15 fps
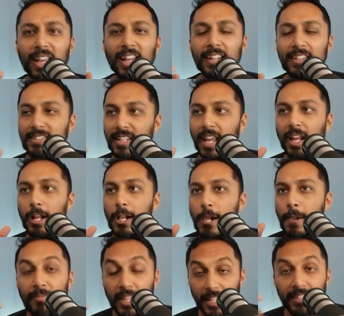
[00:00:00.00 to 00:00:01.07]
And it's like,
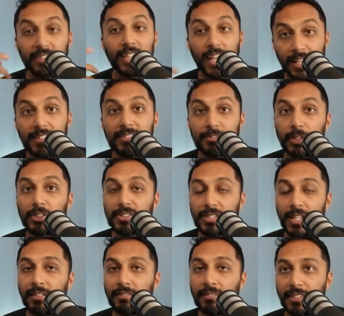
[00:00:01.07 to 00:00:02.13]
that is real
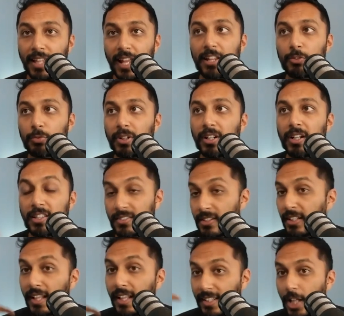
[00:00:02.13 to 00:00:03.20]
estate. That is what it is. And
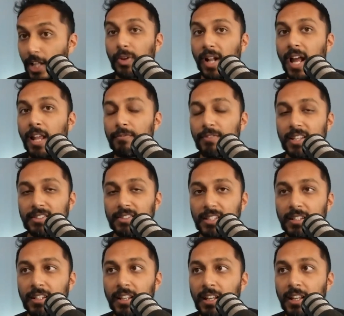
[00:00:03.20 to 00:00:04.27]
like, that's what I invest
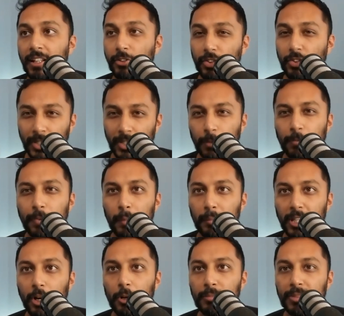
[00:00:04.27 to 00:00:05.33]
in, those single family
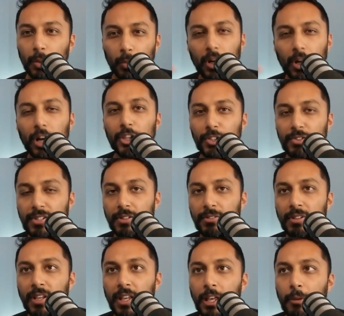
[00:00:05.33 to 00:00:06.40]
homes that we're all used to.
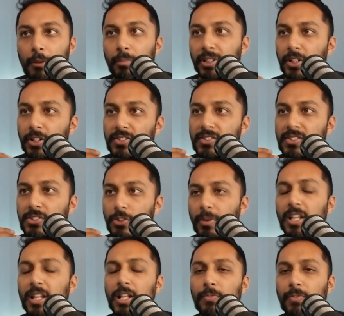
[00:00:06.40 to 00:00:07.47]
But there's so
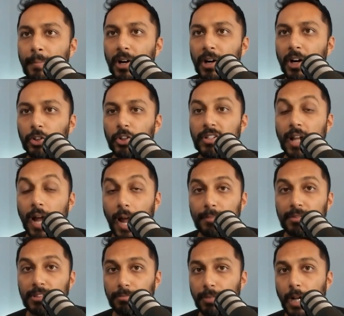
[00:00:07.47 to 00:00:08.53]
many different other
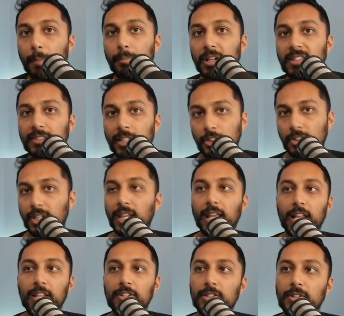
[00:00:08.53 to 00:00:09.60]
types of properties that you could get
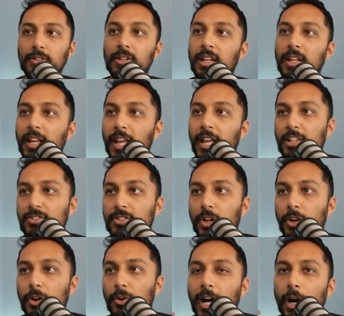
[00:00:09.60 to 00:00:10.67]
into. And
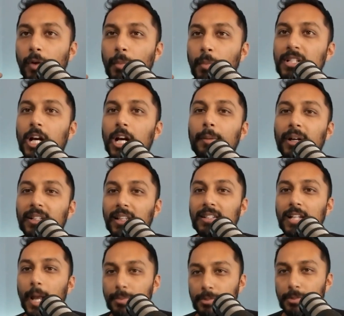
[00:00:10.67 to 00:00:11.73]
so when we talk about the
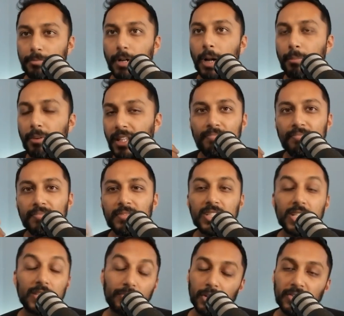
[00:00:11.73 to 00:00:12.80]
types of property,
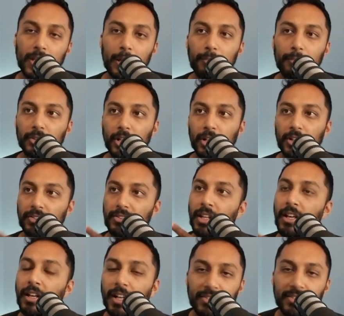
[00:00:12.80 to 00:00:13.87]
just for example, there's
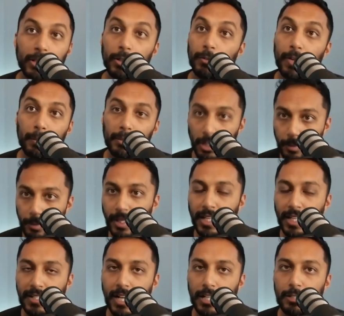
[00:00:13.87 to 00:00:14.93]
a single family home, like I
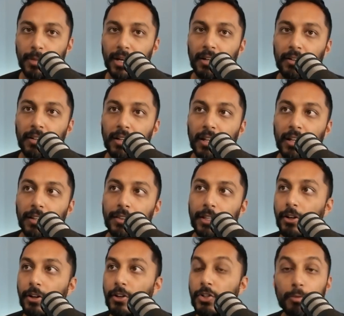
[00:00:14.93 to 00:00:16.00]
talked about. There
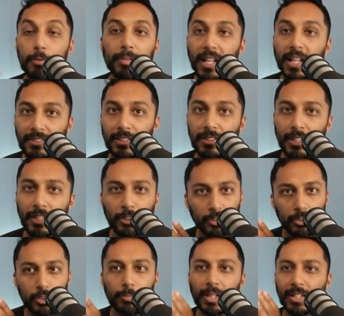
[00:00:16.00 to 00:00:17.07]
are duplexes, and
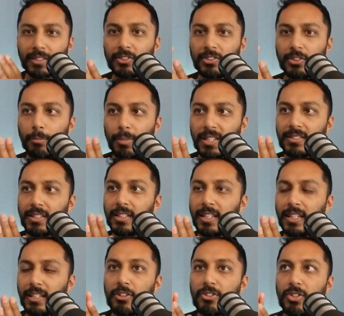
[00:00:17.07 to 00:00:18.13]
duplexes are
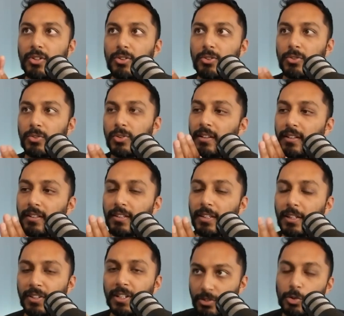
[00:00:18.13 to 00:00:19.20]
basically two
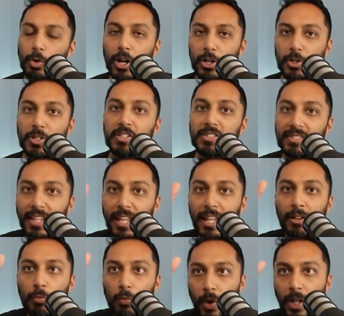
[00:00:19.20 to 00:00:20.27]
living quadrants
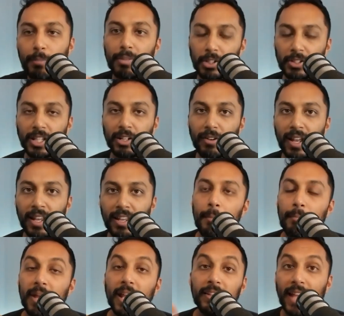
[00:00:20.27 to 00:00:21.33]
in one building, right?
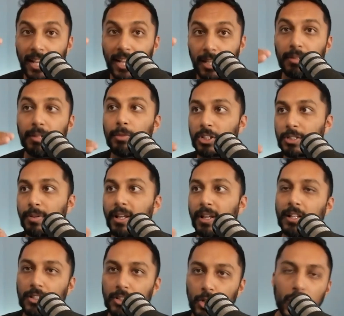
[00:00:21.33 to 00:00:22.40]
And that could be multiplied
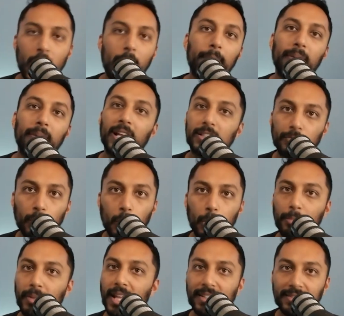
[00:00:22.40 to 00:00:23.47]
into a triplex, a
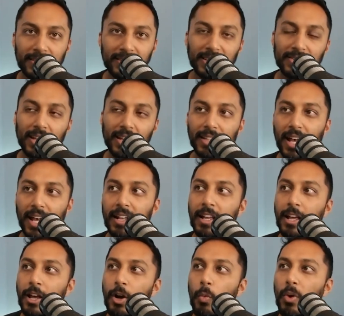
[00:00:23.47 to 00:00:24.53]
fourplex, and things like that.
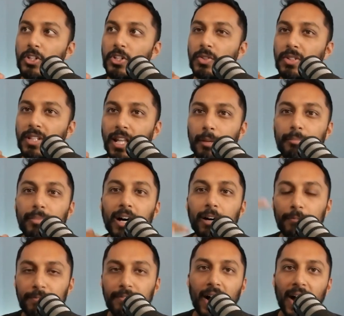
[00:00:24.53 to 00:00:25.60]
Once you get above
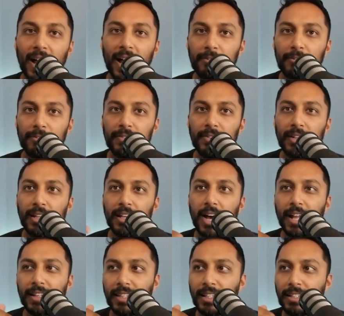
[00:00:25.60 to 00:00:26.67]
5, I
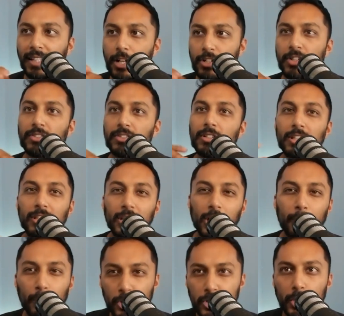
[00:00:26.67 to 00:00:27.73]
think that turns into the
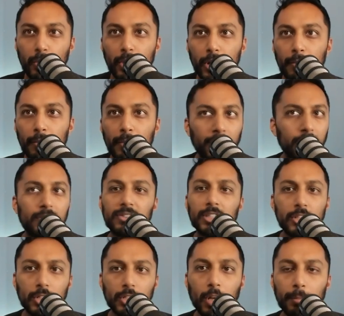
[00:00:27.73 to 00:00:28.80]
commercial realm. And Sid, you
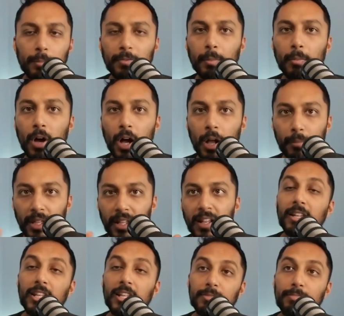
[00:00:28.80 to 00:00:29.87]
correct me if I'm wrong, but
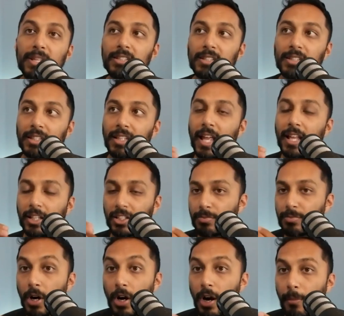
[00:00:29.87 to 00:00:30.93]
it's basically like a
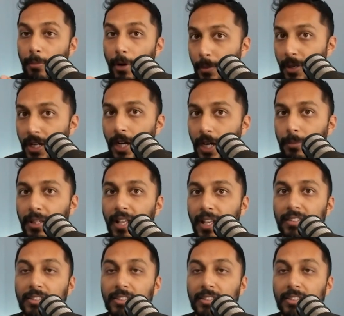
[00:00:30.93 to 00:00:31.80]
small apartment complex.